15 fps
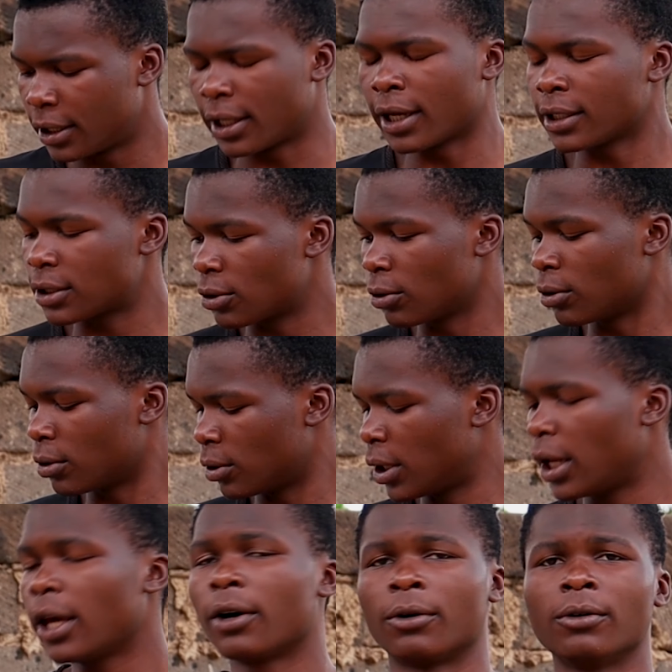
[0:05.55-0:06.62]
Yeah, so
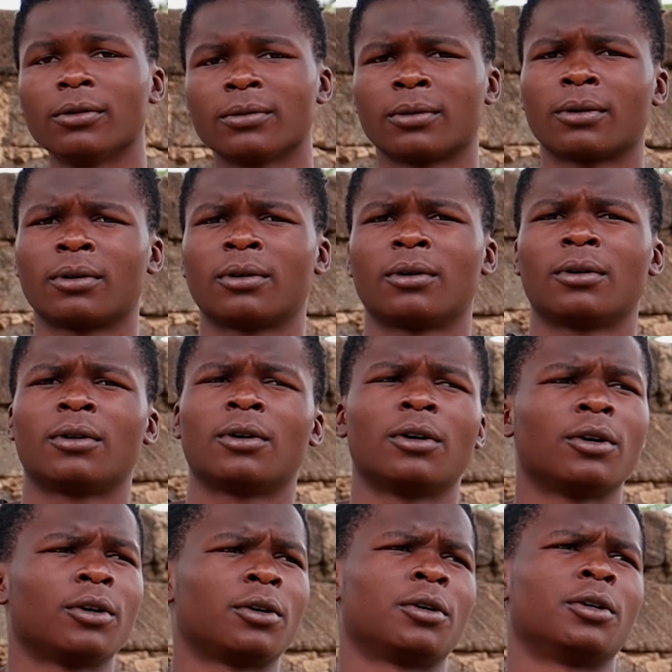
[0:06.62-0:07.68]
leo
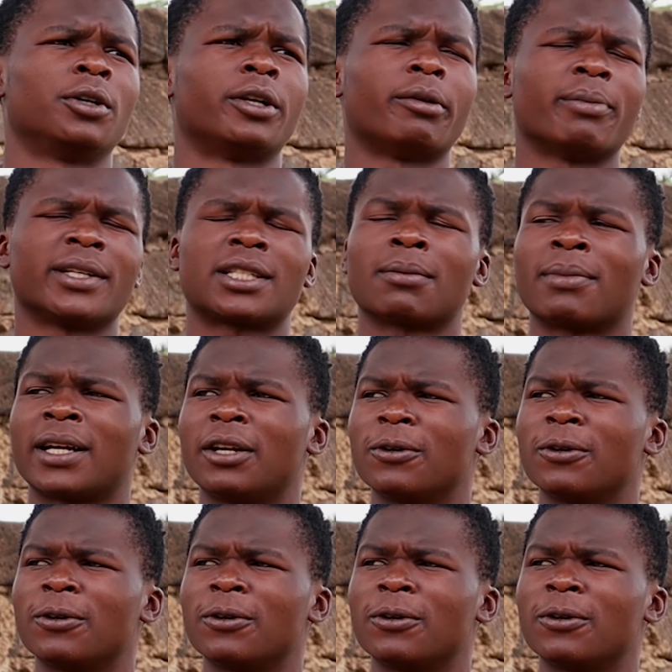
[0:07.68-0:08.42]
nimesema